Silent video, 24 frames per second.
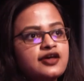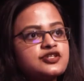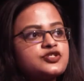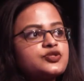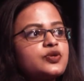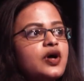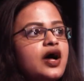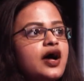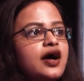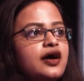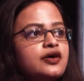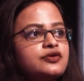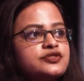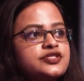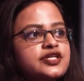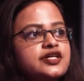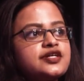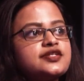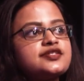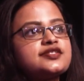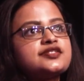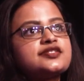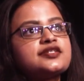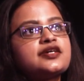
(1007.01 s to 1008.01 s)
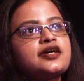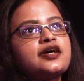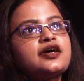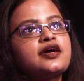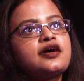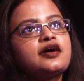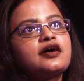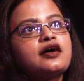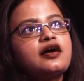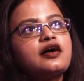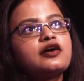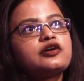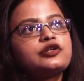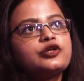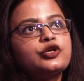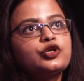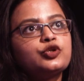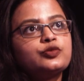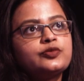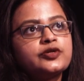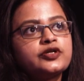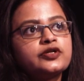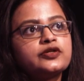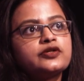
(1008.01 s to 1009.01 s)
So how does a
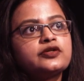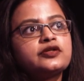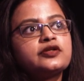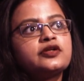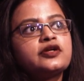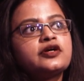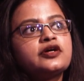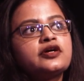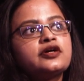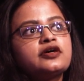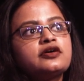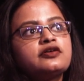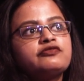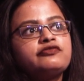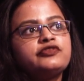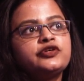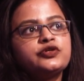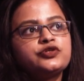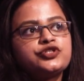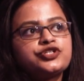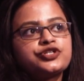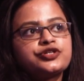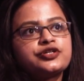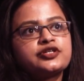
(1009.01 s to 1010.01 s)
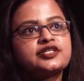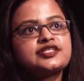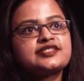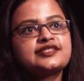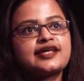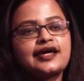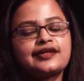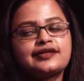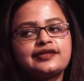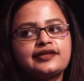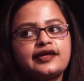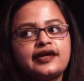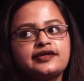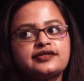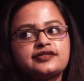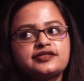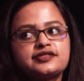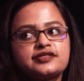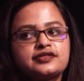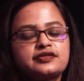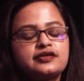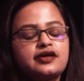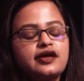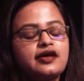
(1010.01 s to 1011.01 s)
global future
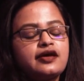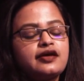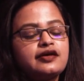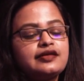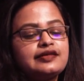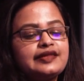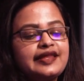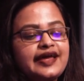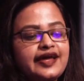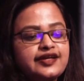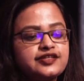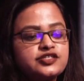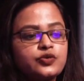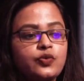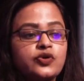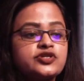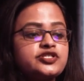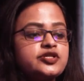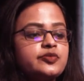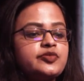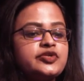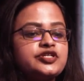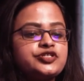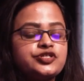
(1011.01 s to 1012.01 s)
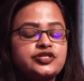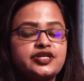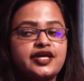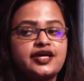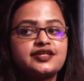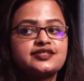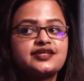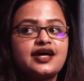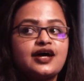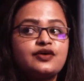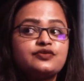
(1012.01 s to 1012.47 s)
satellite-led quantum internet,